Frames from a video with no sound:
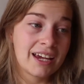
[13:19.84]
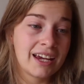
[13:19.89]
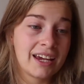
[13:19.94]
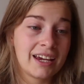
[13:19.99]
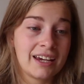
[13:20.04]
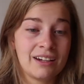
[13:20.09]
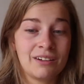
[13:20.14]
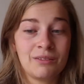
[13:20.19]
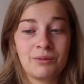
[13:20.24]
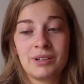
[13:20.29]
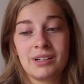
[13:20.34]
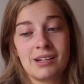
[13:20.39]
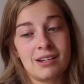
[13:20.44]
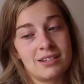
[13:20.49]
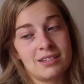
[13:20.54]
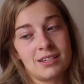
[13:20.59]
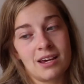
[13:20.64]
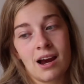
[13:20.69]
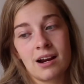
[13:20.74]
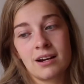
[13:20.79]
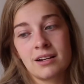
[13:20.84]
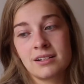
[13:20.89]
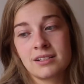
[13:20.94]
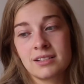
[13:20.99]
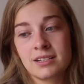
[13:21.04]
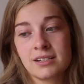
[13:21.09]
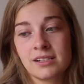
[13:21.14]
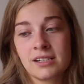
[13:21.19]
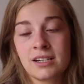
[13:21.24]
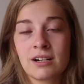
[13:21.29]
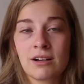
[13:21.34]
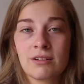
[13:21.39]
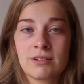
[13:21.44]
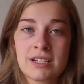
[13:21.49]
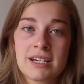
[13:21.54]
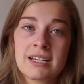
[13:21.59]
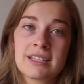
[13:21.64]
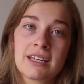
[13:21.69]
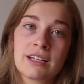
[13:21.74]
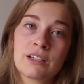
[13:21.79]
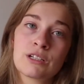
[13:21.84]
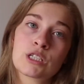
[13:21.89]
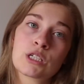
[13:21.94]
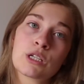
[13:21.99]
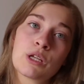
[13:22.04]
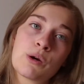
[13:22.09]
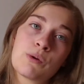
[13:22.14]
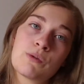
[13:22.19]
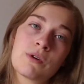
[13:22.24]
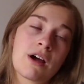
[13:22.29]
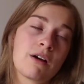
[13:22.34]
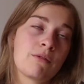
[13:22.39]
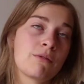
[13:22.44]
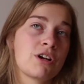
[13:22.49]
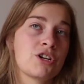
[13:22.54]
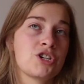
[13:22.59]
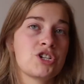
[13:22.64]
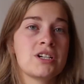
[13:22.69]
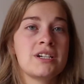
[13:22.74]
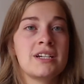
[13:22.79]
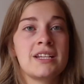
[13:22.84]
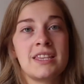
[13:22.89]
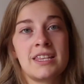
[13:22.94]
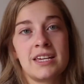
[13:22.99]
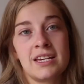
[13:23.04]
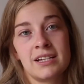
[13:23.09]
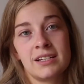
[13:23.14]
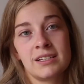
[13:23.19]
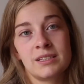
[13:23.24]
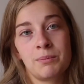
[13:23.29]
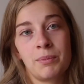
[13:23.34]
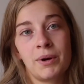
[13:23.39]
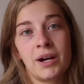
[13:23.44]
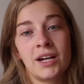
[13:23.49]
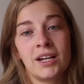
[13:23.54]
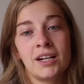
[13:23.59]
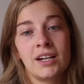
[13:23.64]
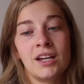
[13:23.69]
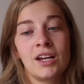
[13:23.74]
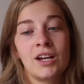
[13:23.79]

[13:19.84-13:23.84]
and we decided to, take things slow, not rush into things, but